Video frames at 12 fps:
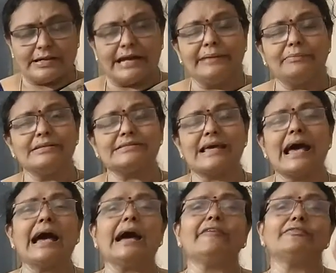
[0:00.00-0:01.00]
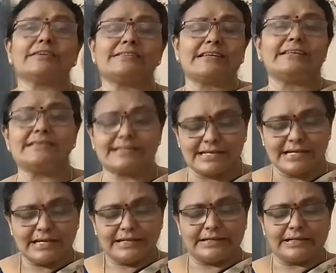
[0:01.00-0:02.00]
animals have the sense
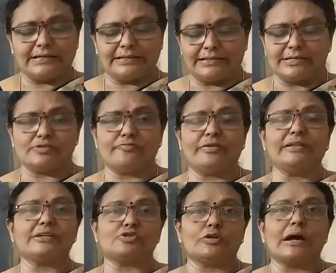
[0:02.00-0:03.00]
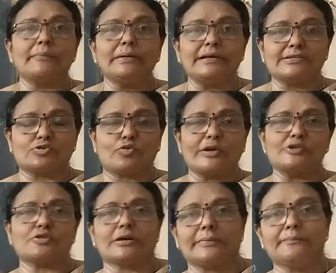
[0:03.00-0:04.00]
that when the tsunami is going to
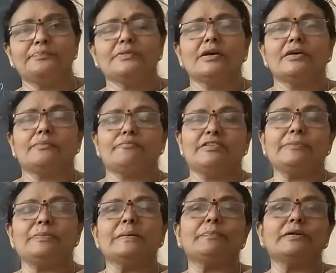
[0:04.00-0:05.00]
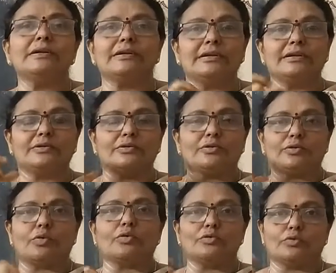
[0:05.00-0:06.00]
come, we people
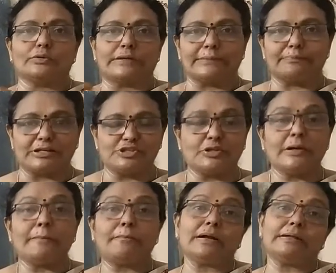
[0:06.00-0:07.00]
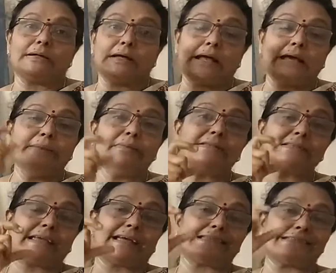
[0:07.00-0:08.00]
don't know that much, but the animals
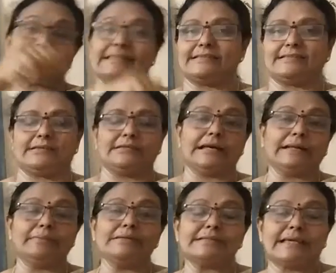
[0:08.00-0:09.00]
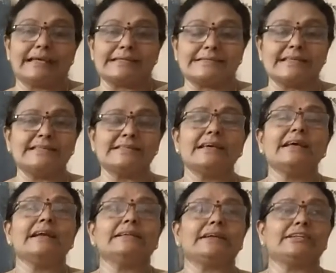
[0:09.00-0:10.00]
can sense. The animals can sense
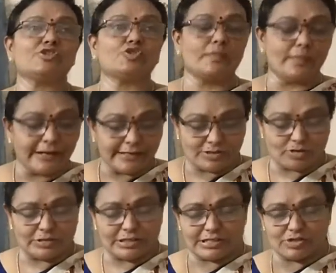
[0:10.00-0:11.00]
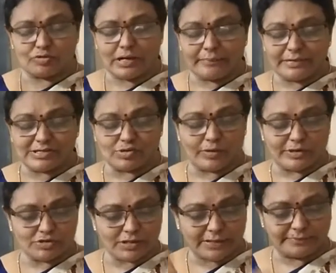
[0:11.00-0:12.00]
that the tsunami is going
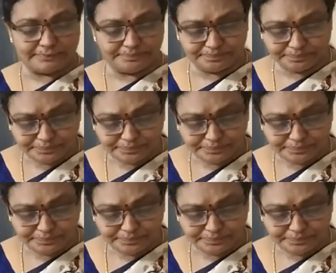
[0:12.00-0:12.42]
to come.